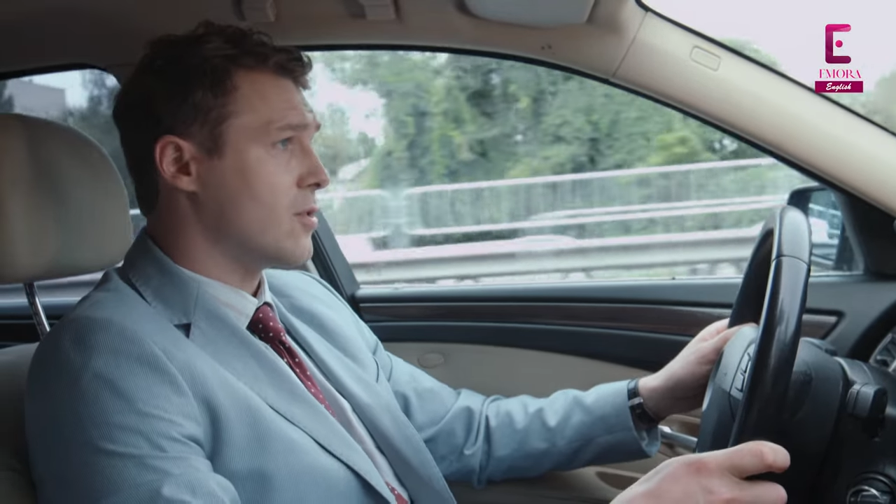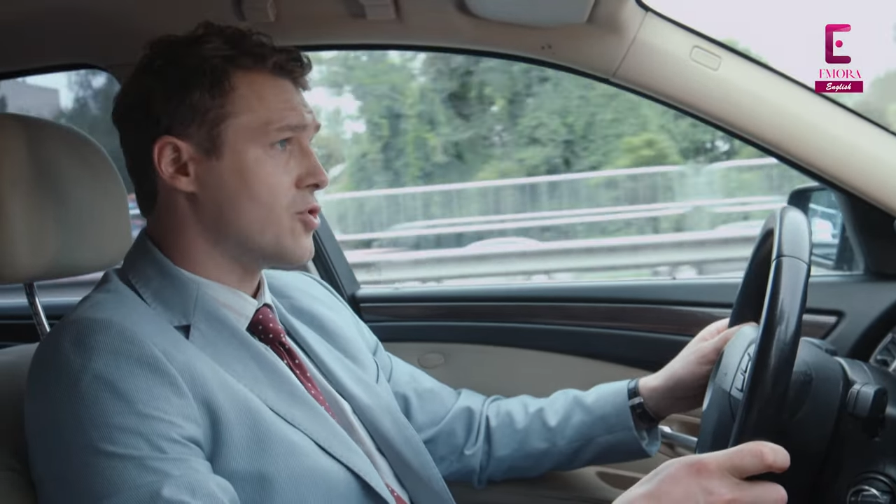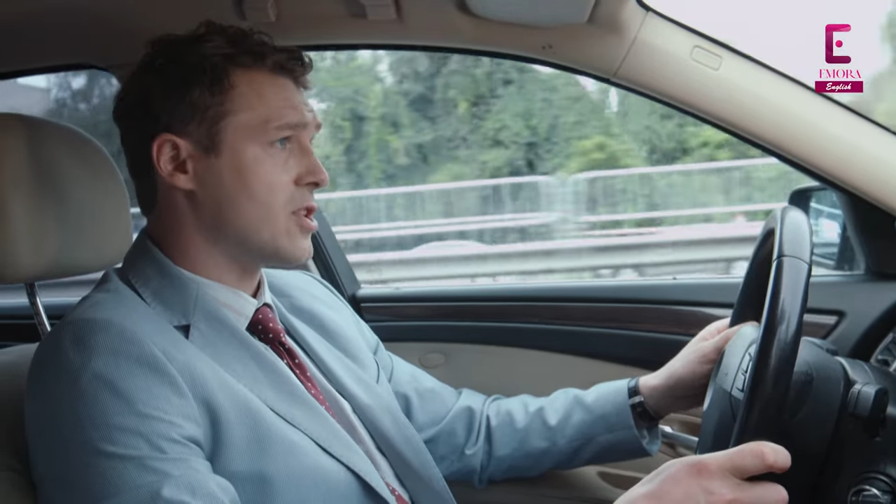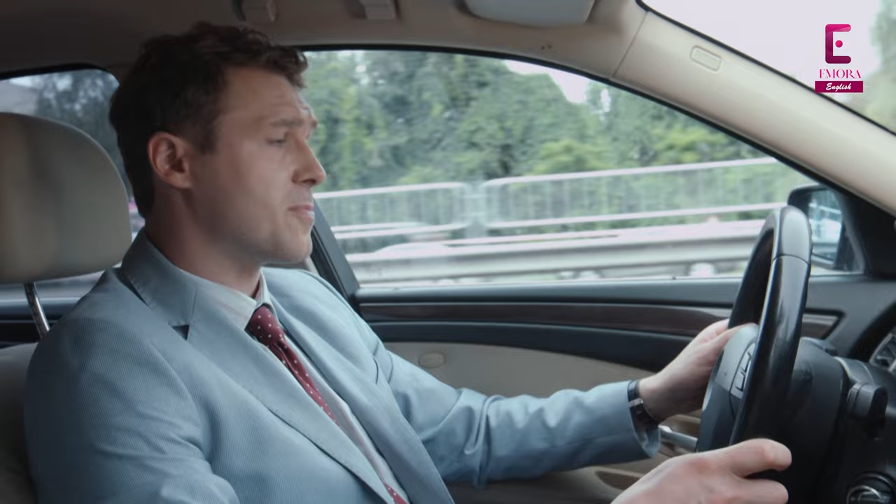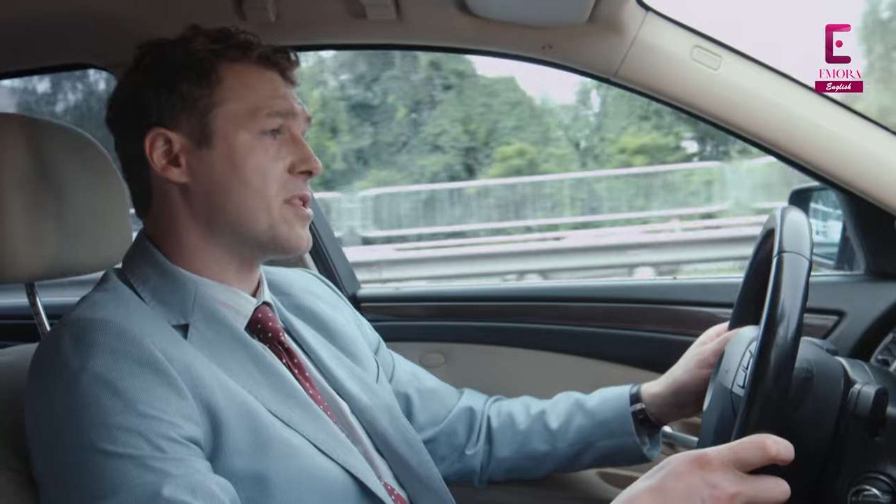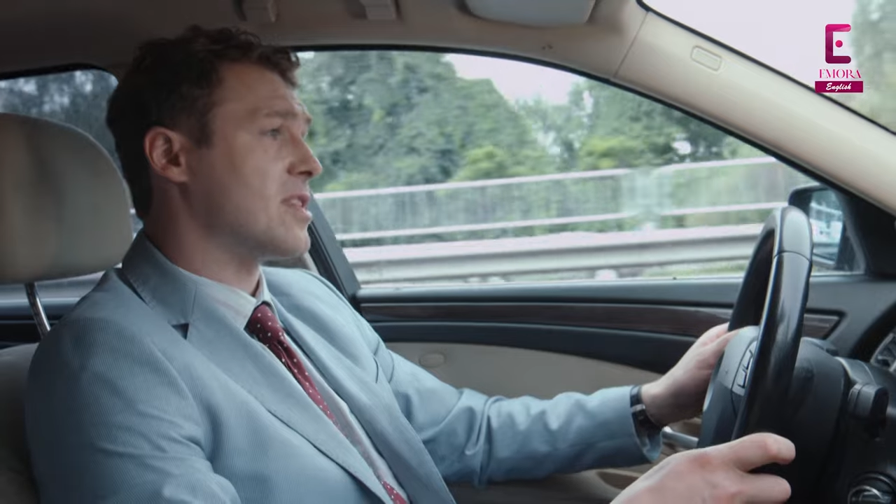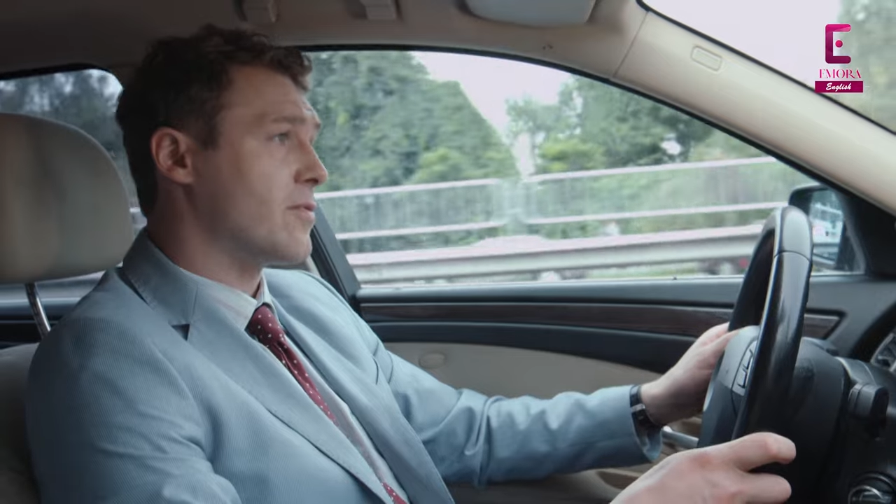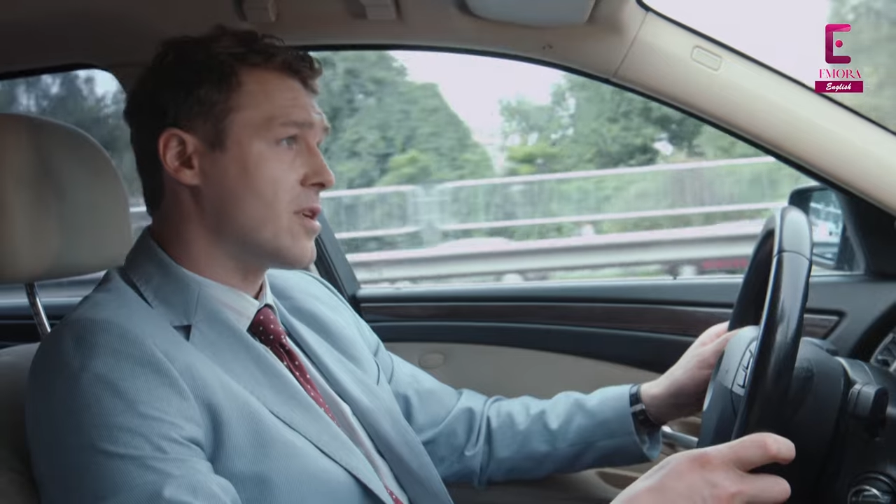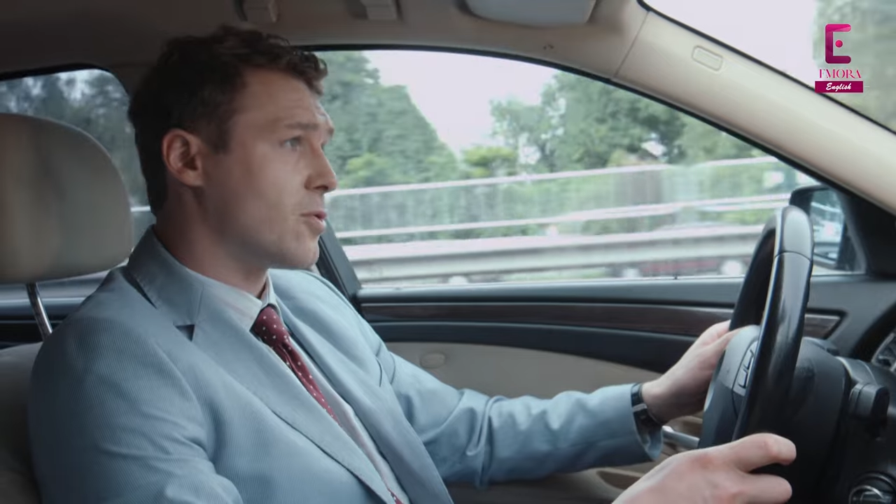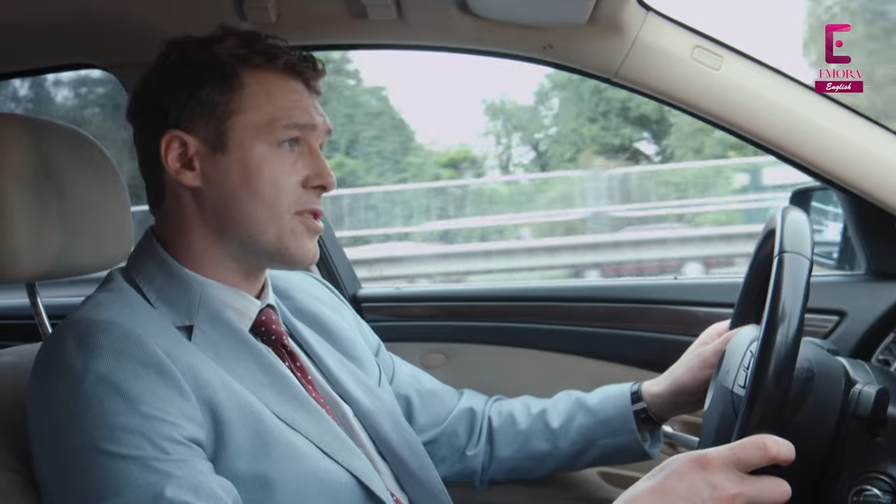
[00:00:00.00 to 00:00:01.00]
through
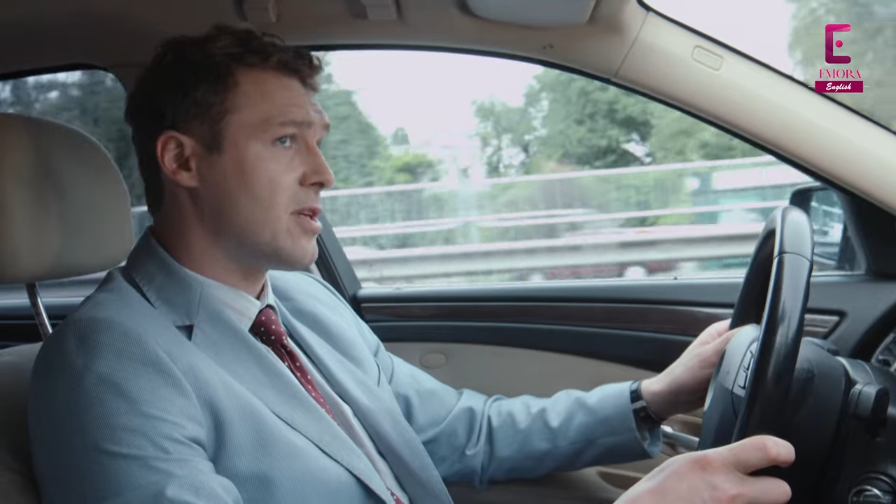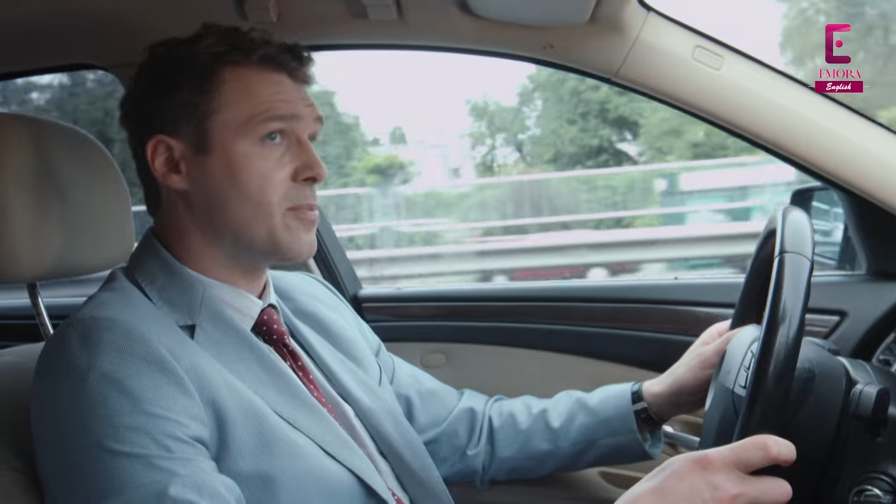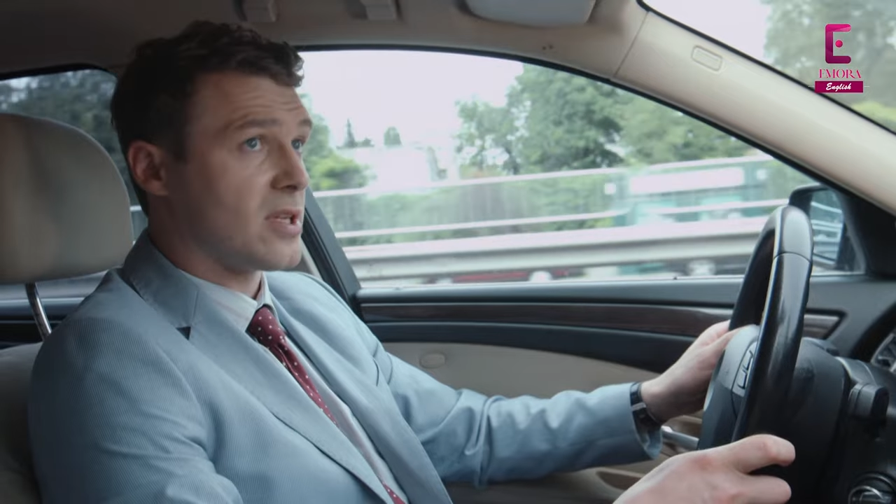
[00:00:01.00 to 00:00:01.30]
different front